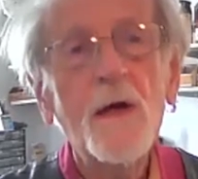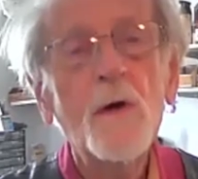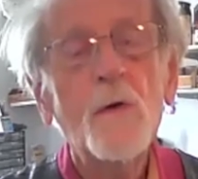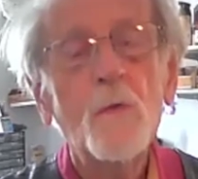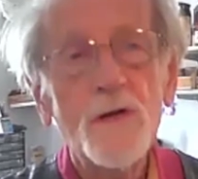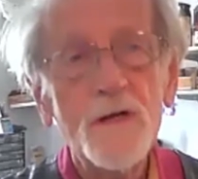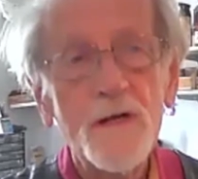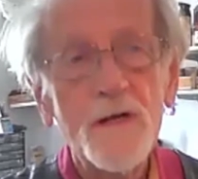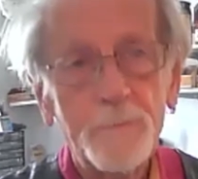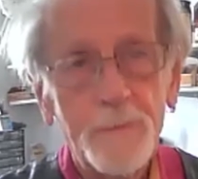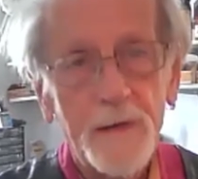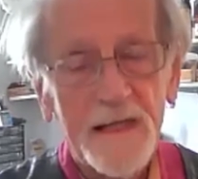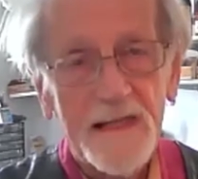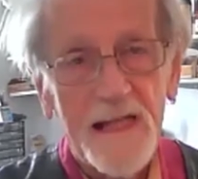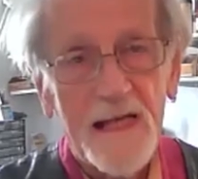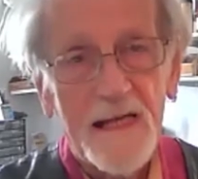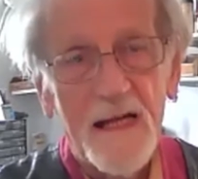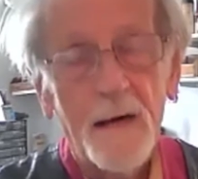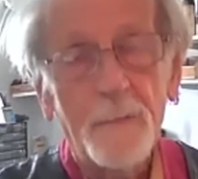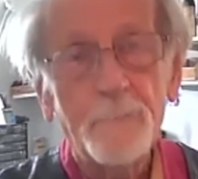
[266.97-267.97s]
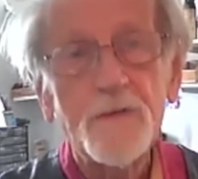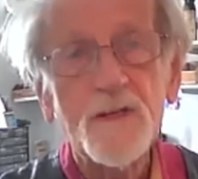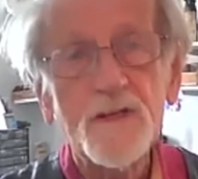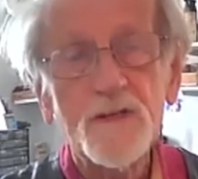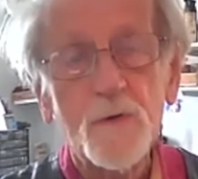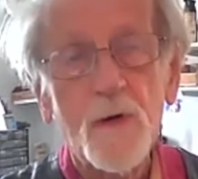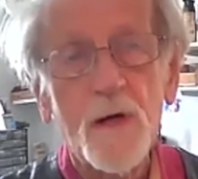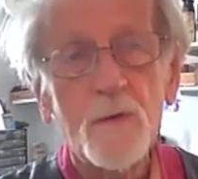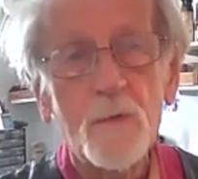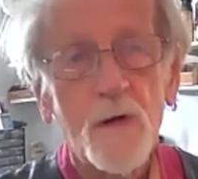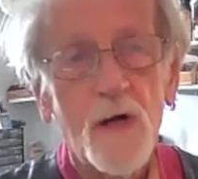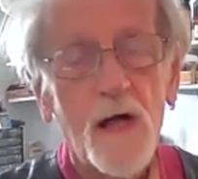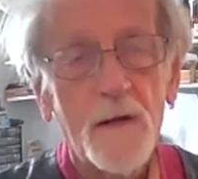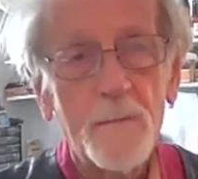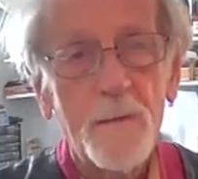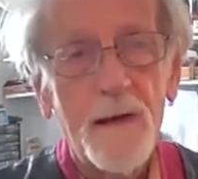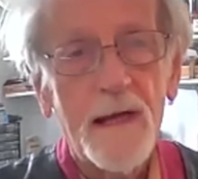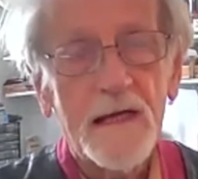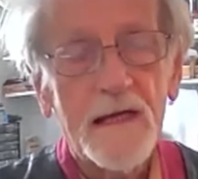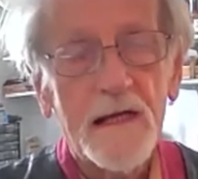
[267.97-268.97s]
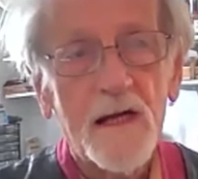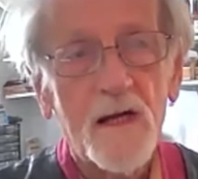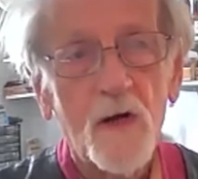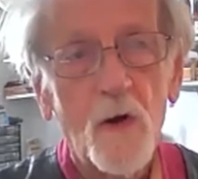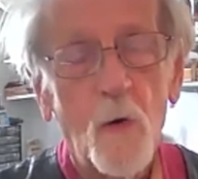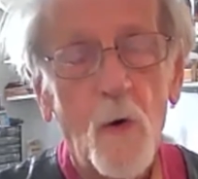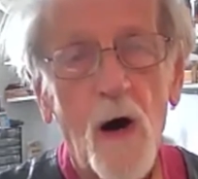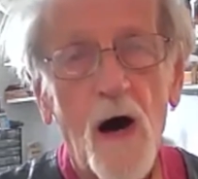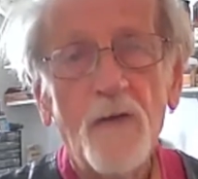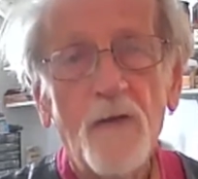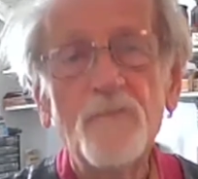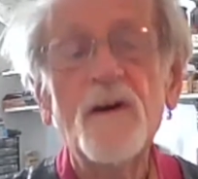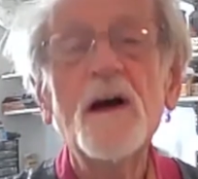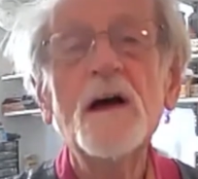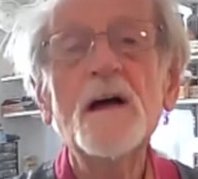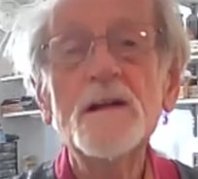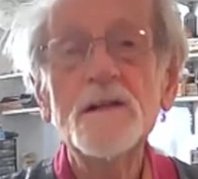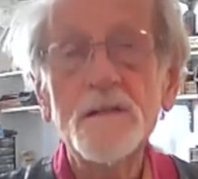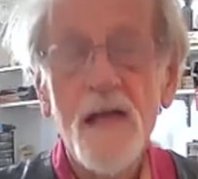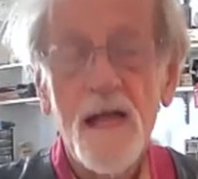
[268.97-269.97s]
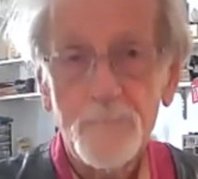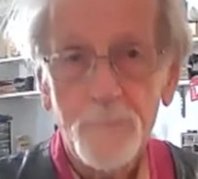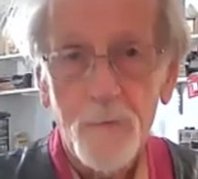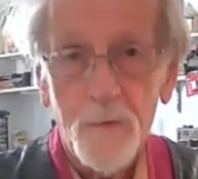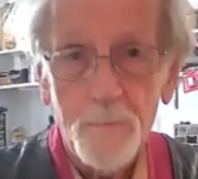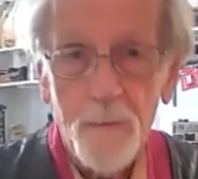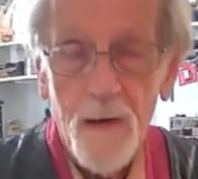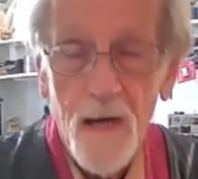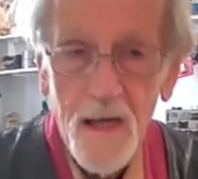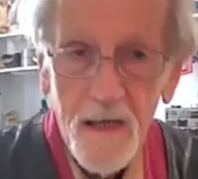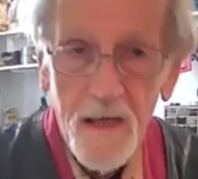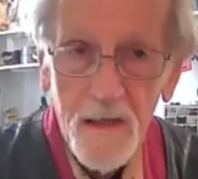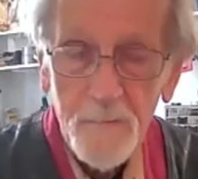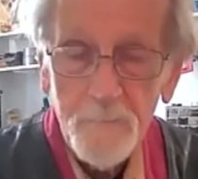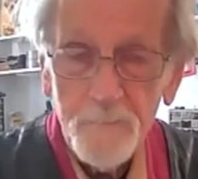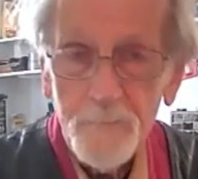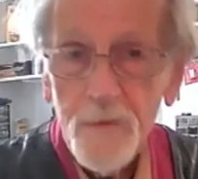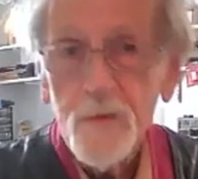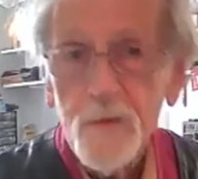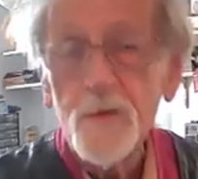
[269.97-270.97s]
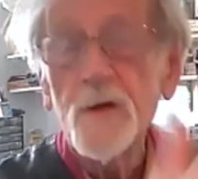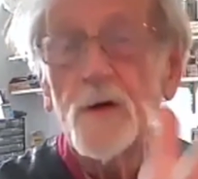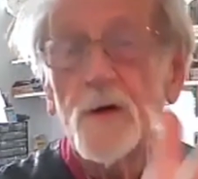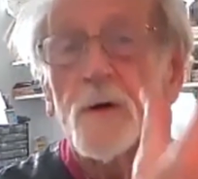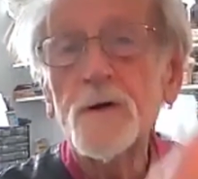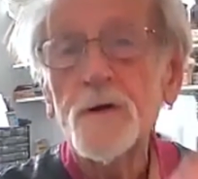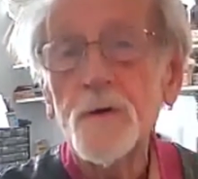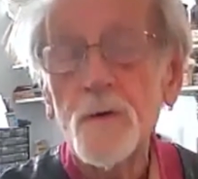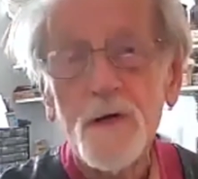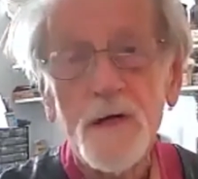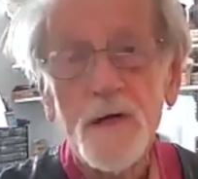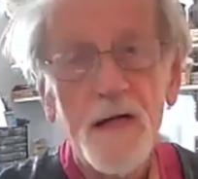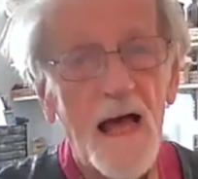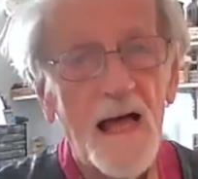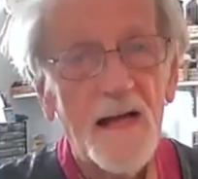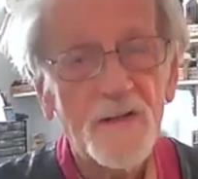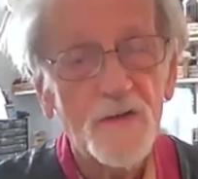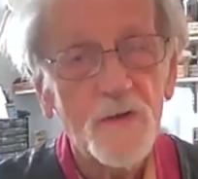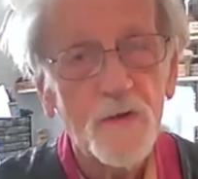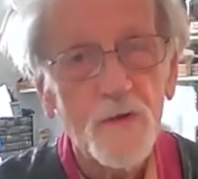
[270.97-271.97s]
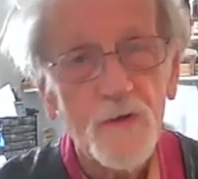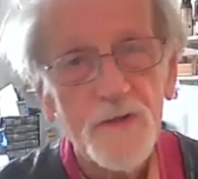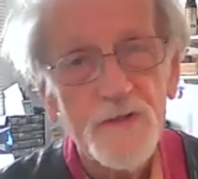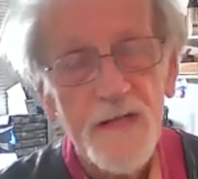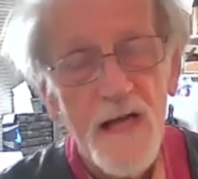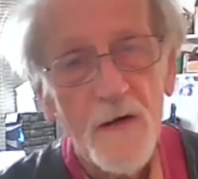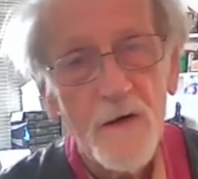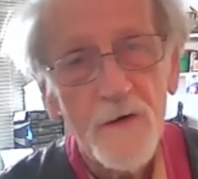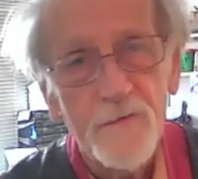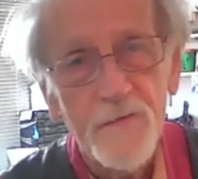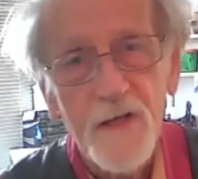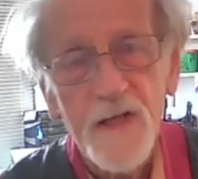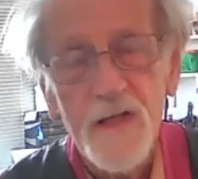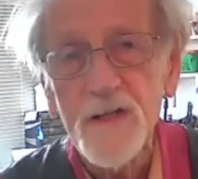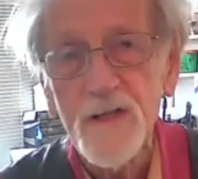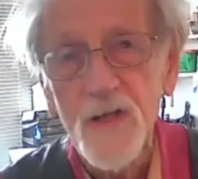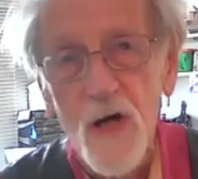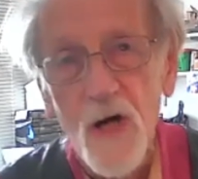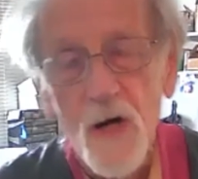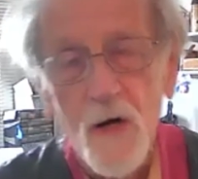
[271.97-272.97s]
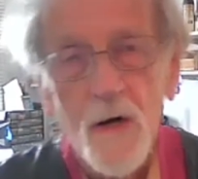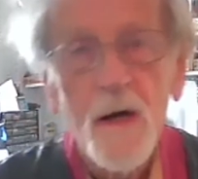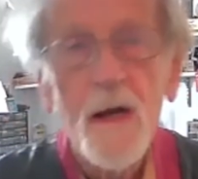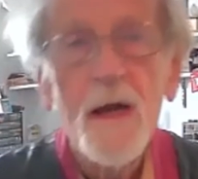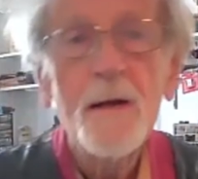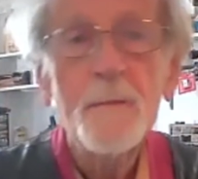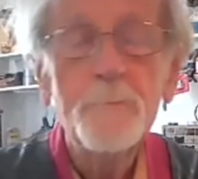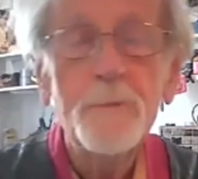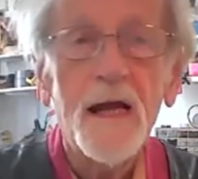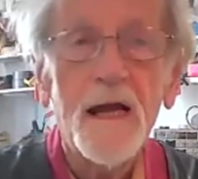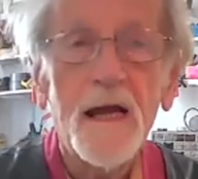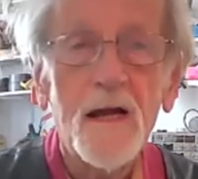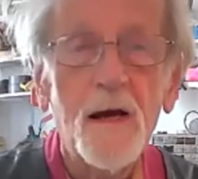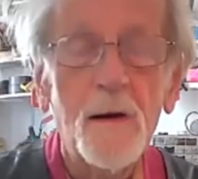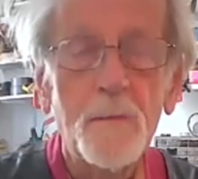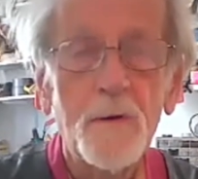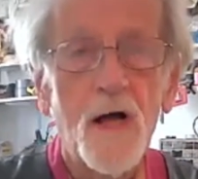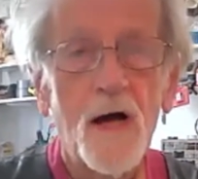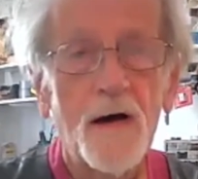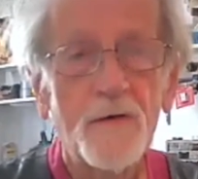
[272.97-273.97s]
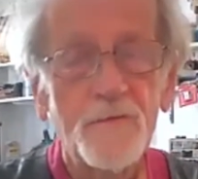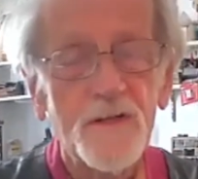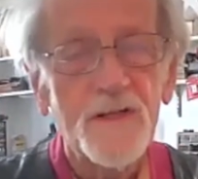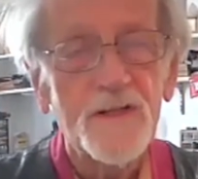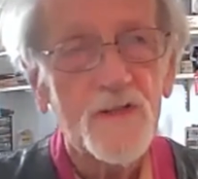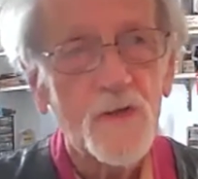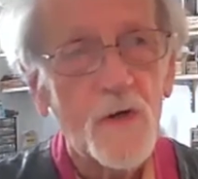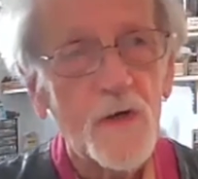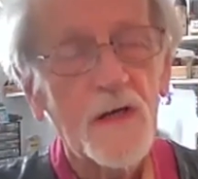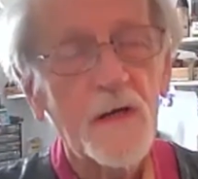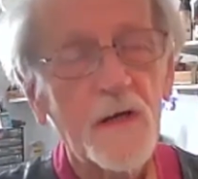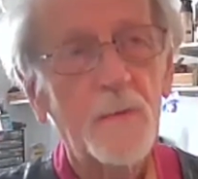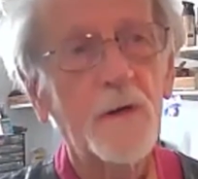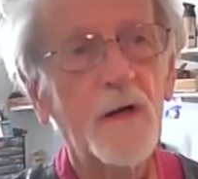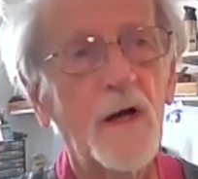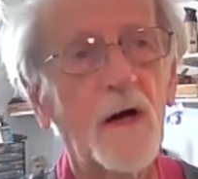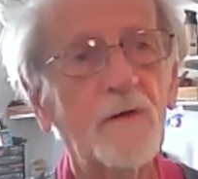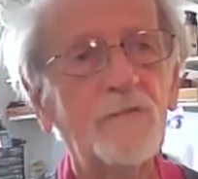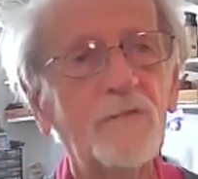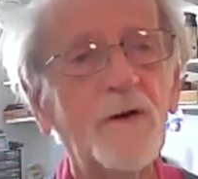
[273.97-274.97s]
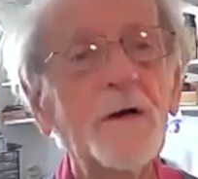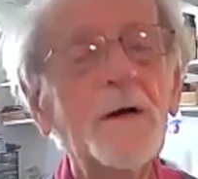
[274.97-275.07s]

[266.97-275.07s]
When you pick that up, the string would automatically go off, tapered by a computer to a natural sound of a guitar pick coming off and the string coming off.